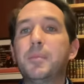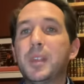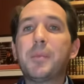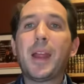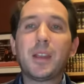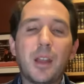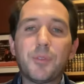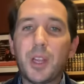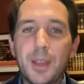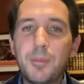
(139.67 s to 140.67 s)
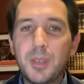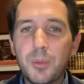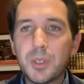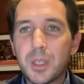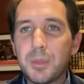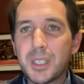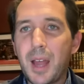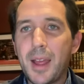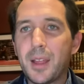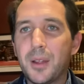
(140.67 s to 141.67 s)
he might not have claimed he was the
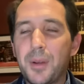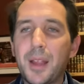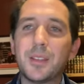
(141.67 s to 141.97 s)
Messiah, right?